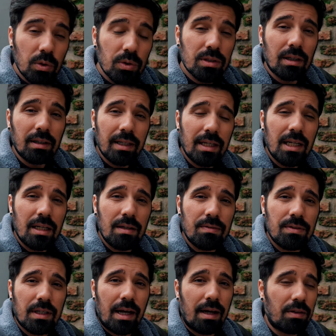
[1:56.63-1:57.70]
Use the
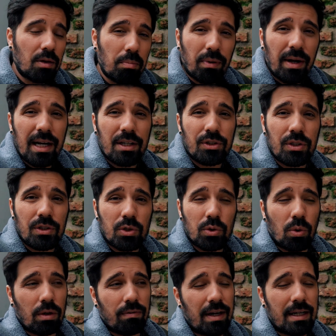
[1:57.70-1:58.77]
leaves and the branches
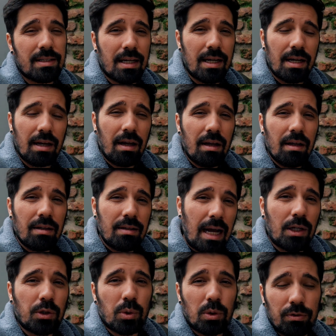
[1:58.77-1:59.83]
sort of as a
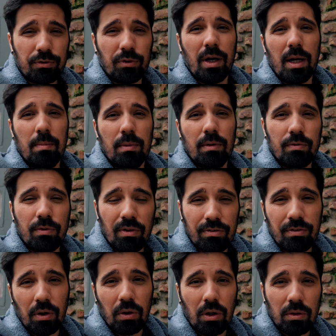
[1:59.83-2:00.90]
natural frame for the
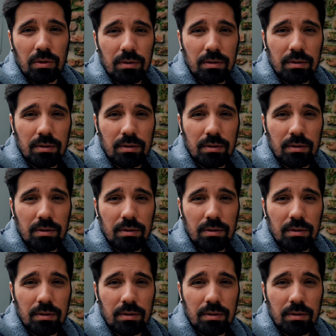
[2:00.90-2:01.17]
photo.